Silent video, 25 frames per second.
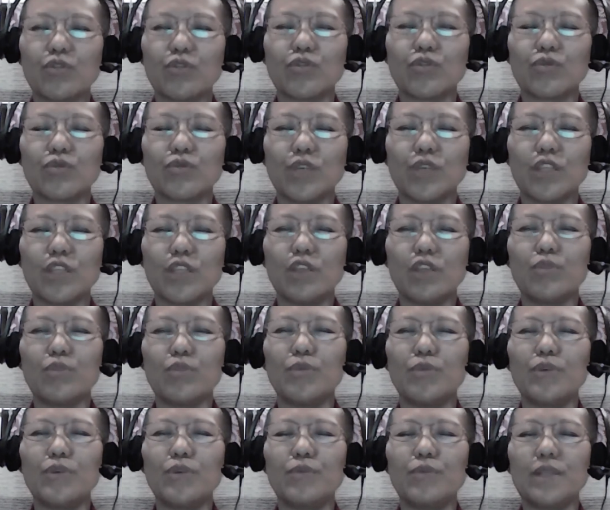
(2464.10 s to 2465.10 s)
through
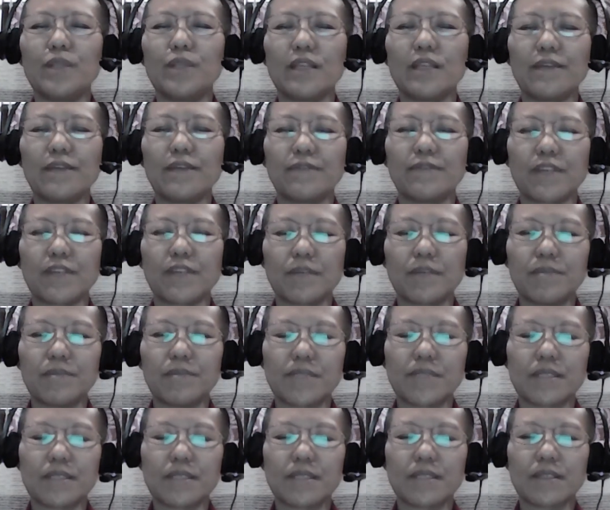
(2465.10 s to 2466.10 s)
innumerable
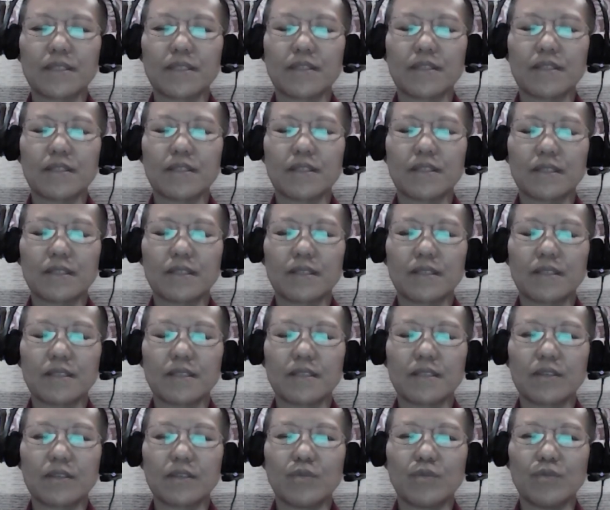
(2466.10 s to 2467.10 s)
lifetimes,
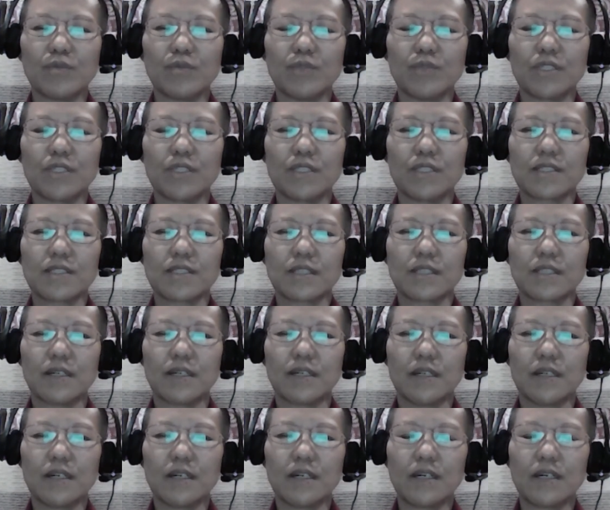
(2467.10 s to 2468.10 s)
which is
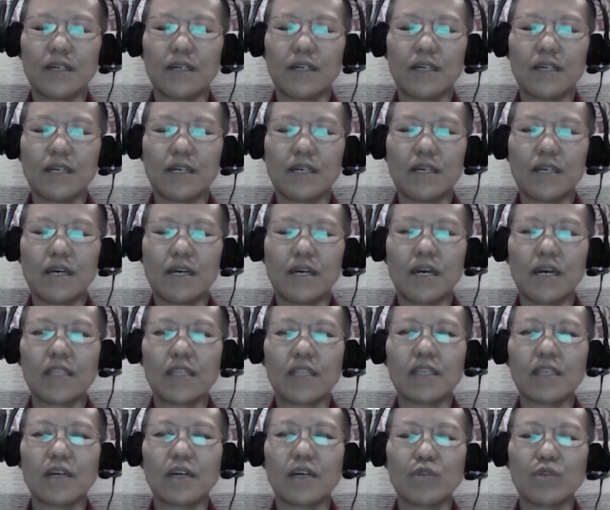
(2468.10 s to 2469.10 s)

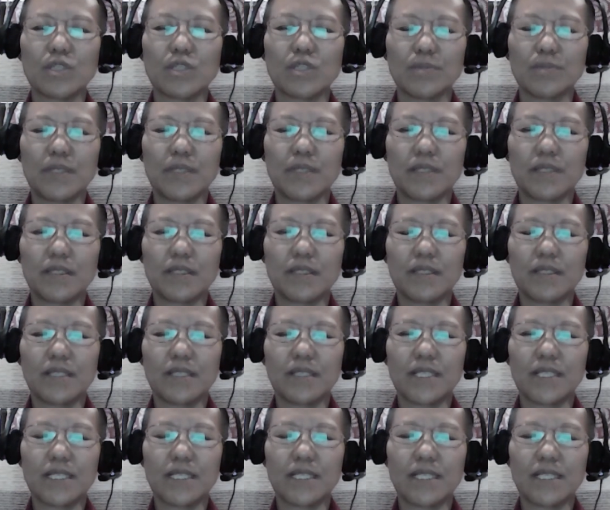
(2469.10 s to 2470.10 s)
uncountable
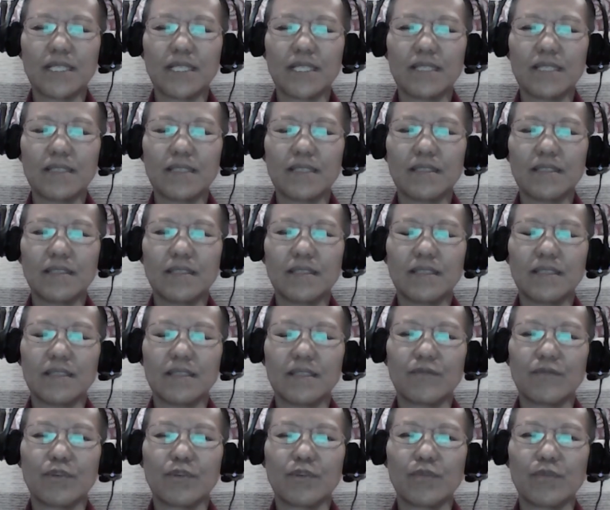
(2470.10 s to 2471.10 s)

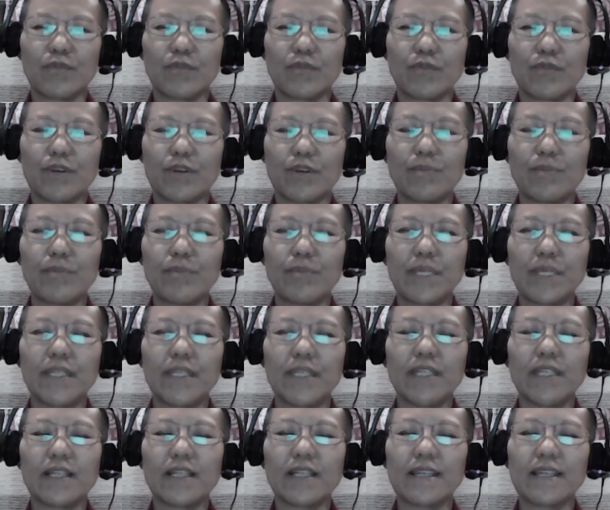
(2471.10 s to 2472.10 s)
from the very
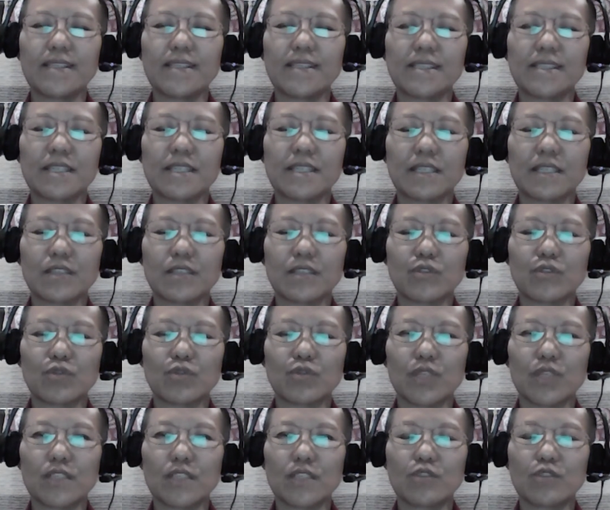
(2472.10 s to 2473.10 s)
beginningless.
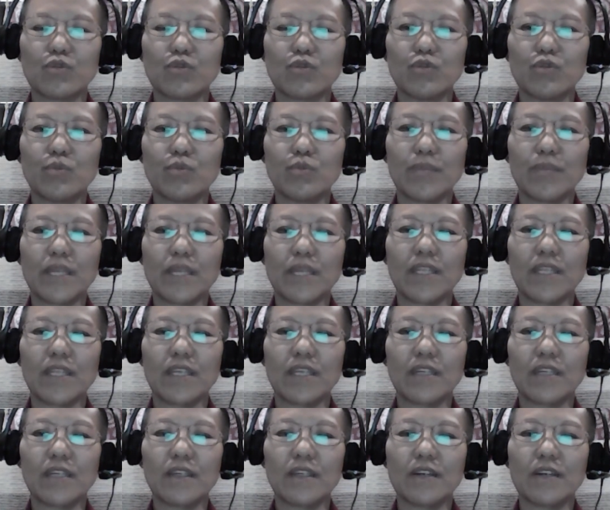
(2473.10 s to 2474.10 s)
So there's no
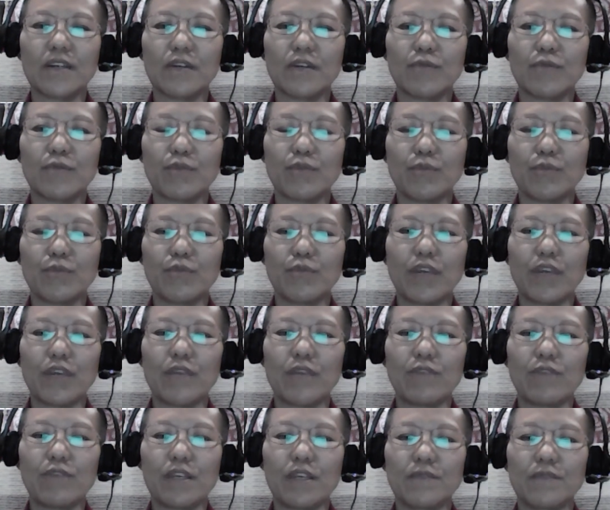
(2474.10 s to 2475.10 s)
beginning from
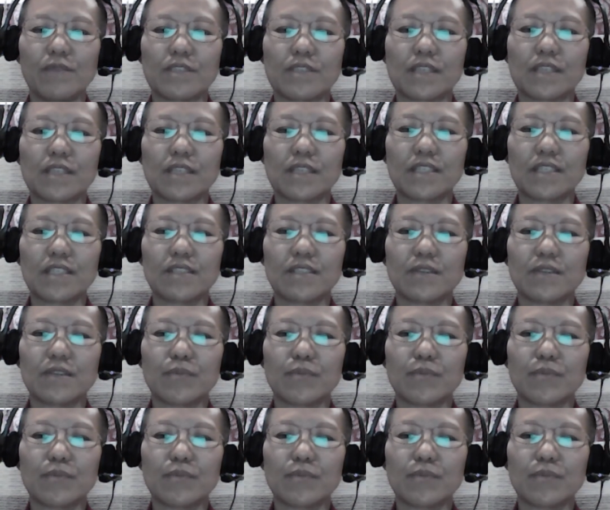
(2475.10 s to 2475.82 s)
where we have started.